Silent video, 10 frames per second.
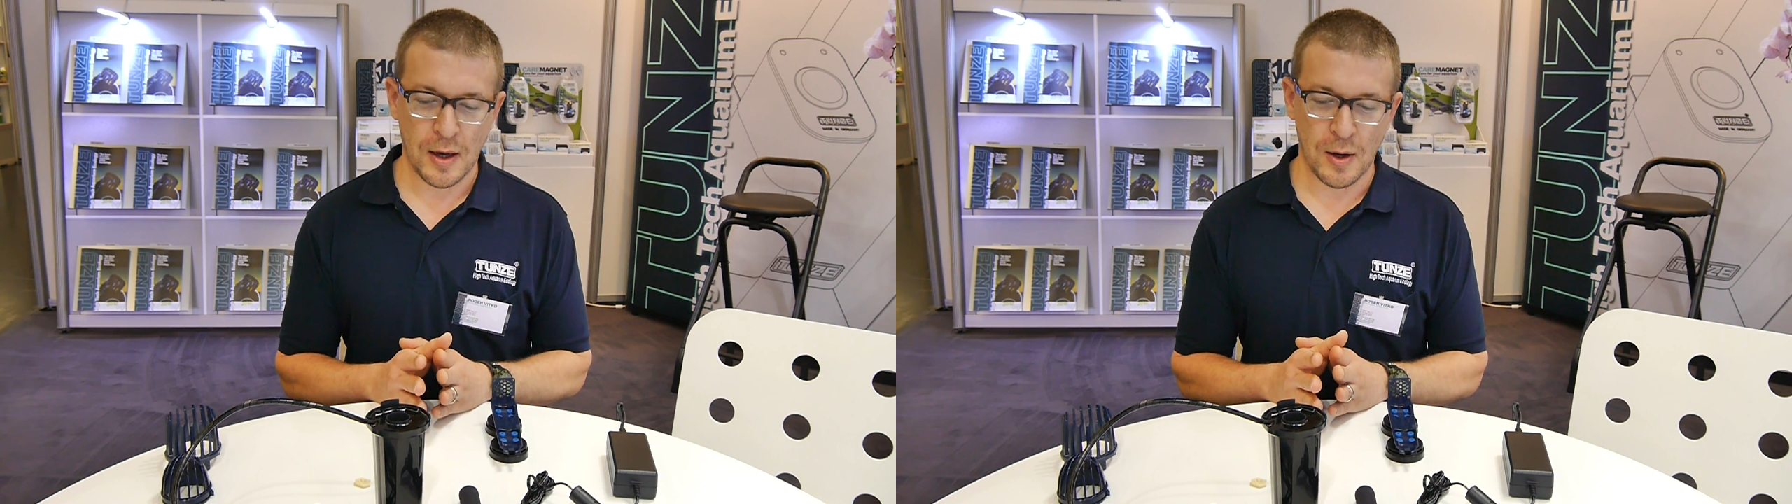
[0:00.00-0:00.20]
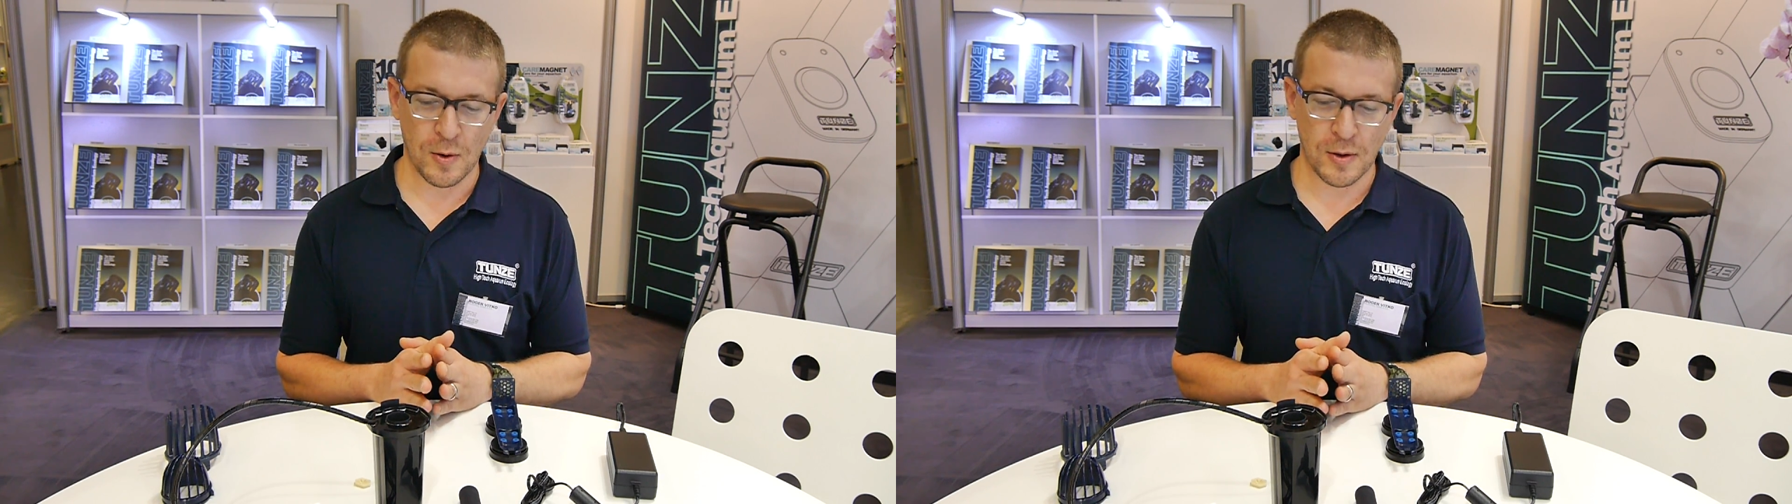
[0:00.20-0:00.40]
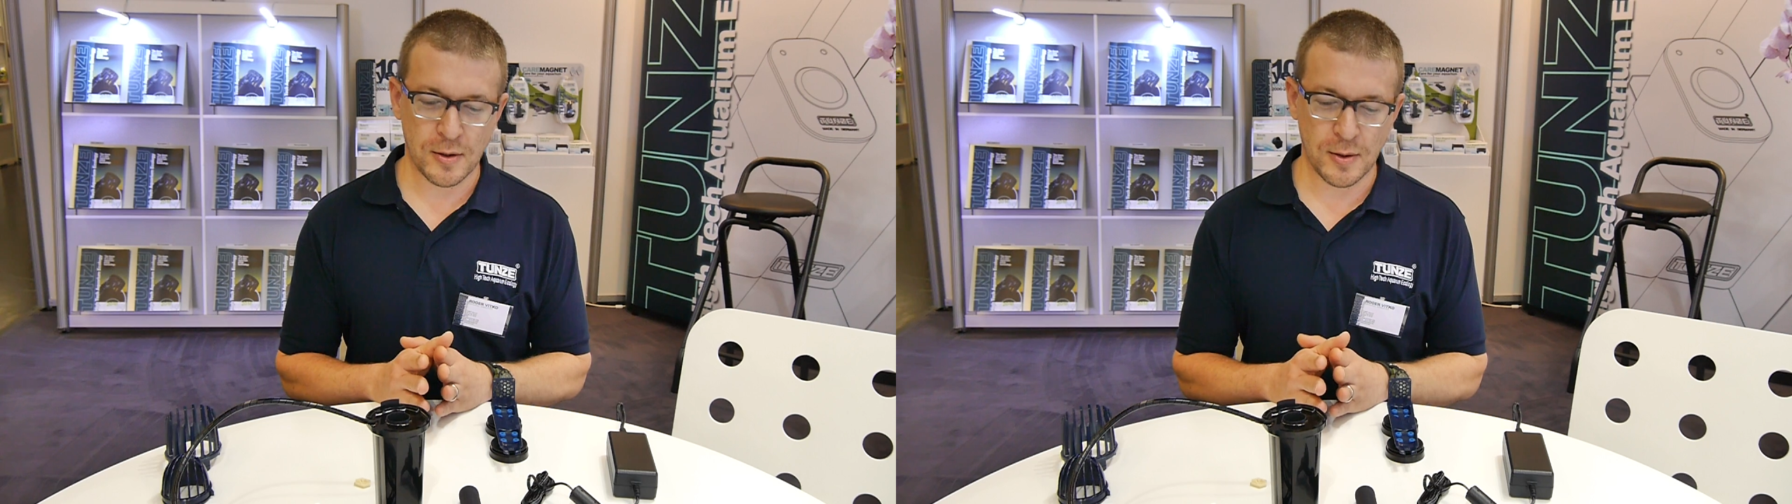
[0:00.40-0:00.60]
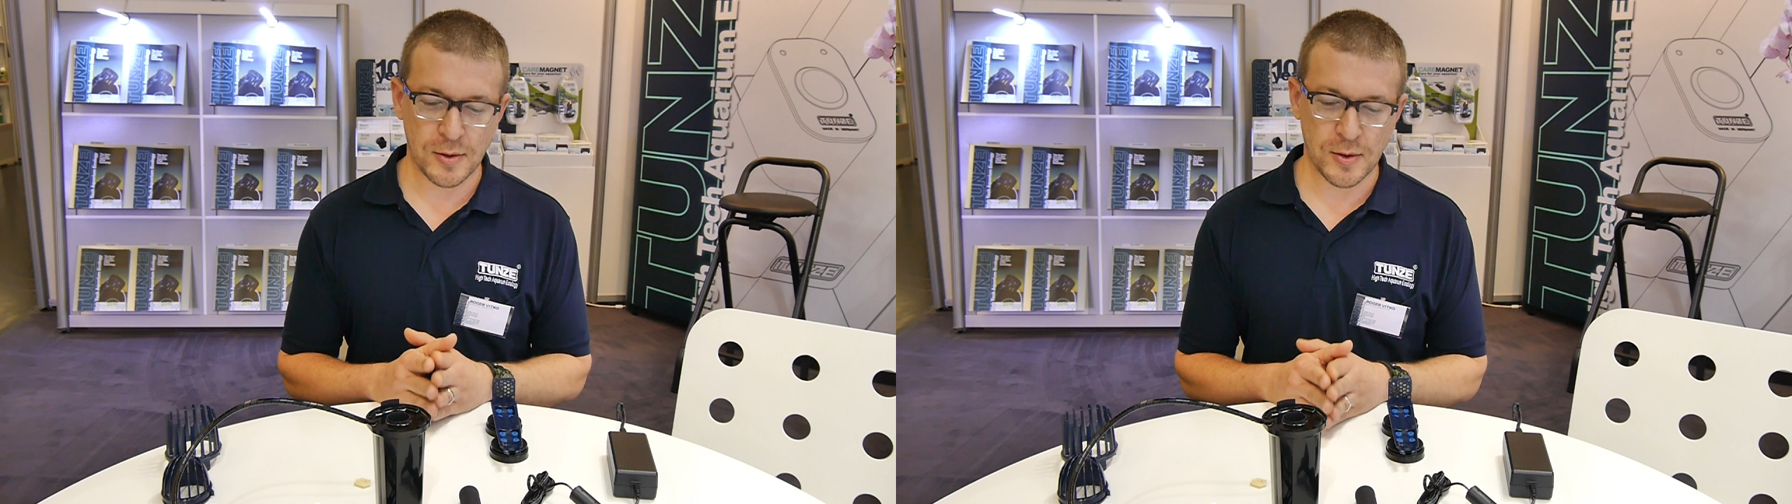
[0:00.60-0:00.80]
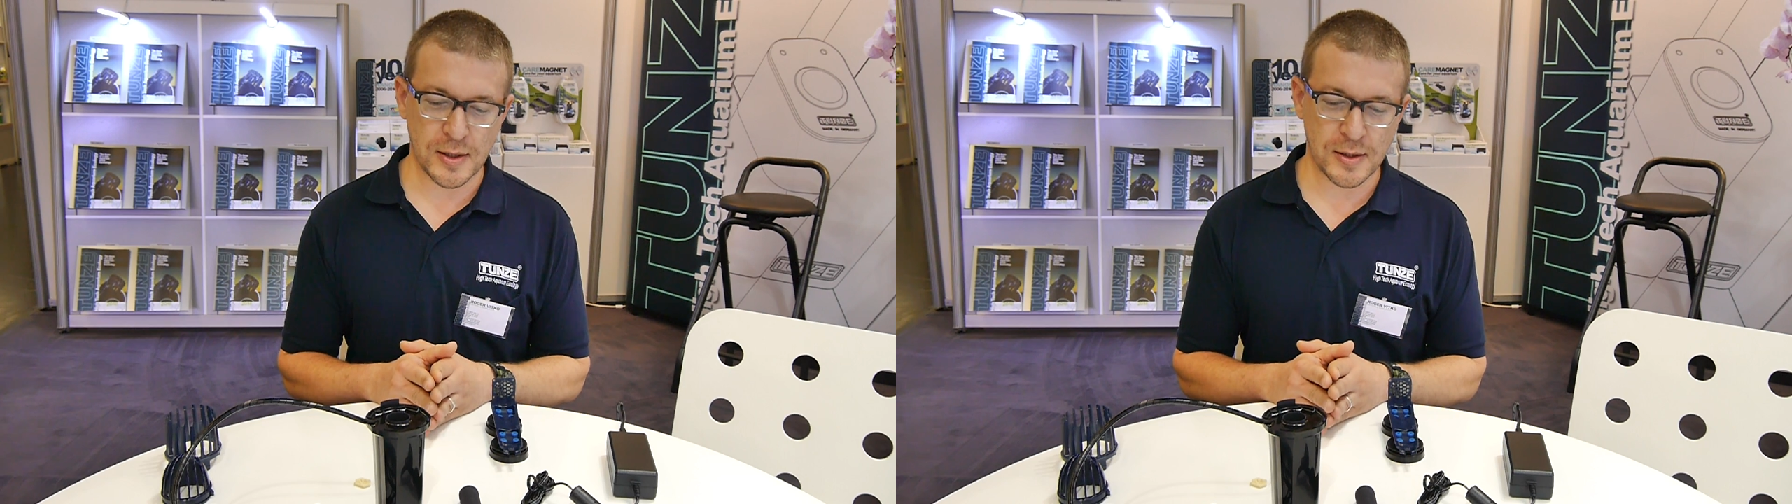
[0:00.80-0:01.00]
In order to
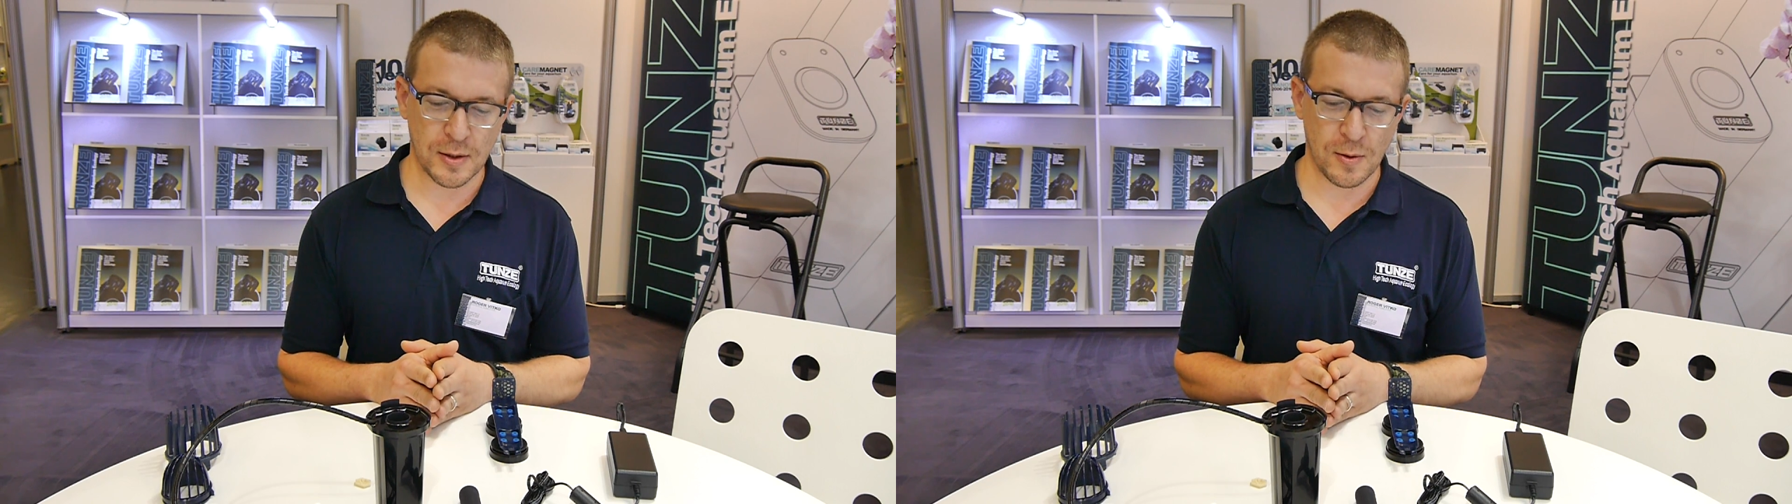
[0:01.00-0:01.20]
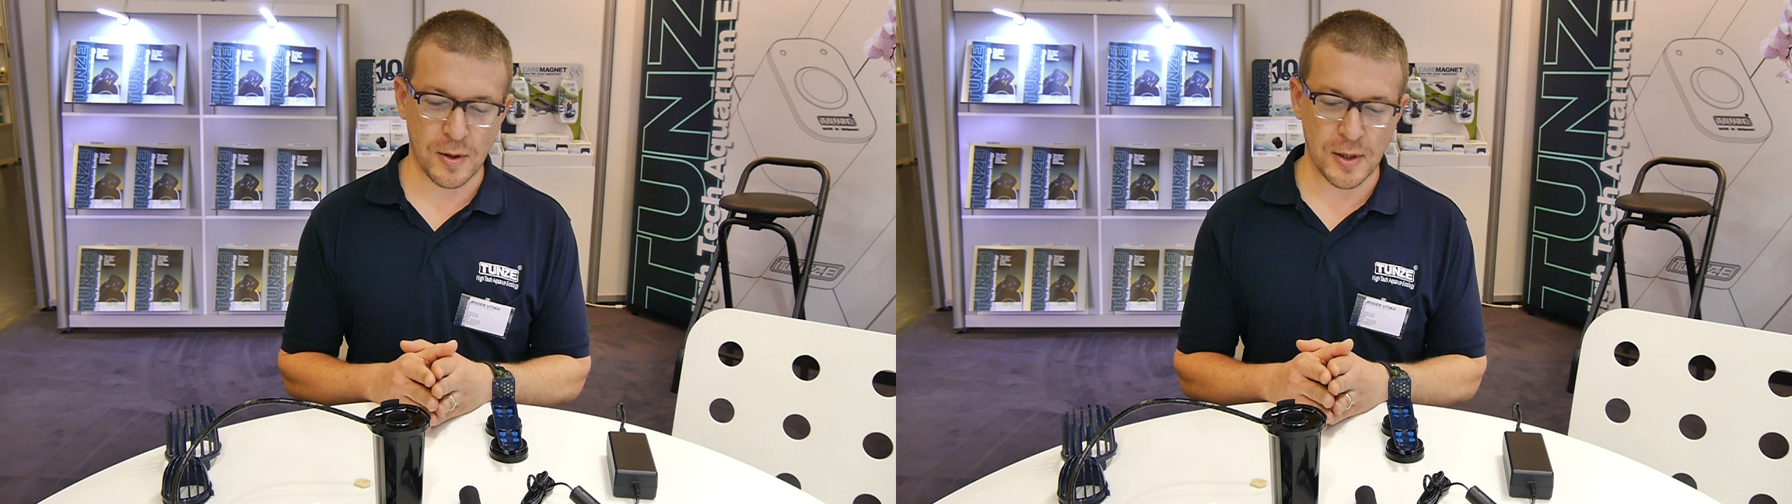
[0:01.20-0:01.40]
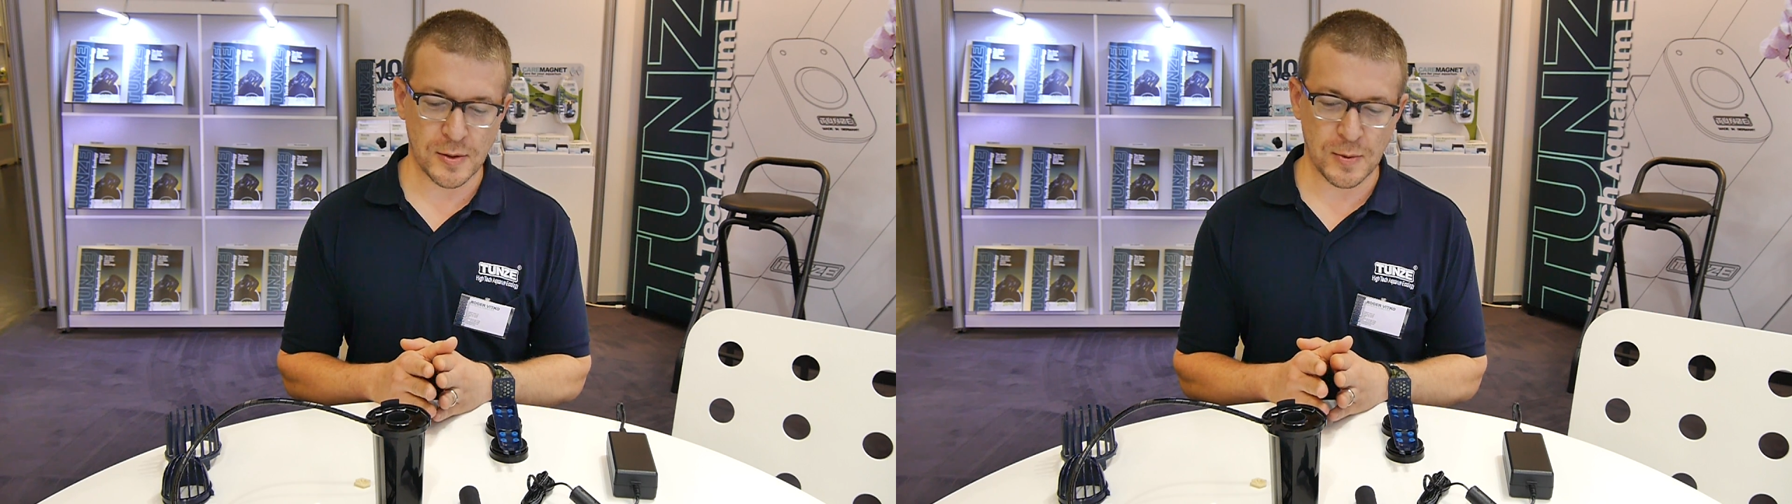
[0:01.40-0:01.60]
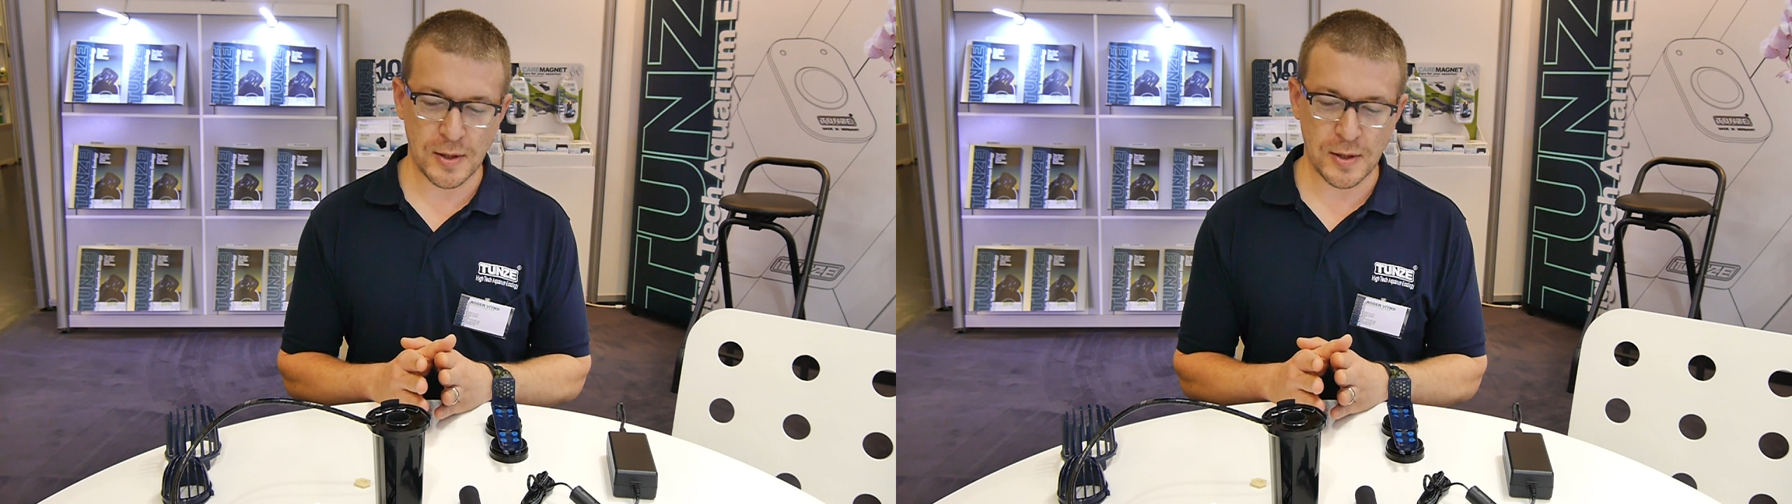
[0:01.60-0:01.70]
address the noise,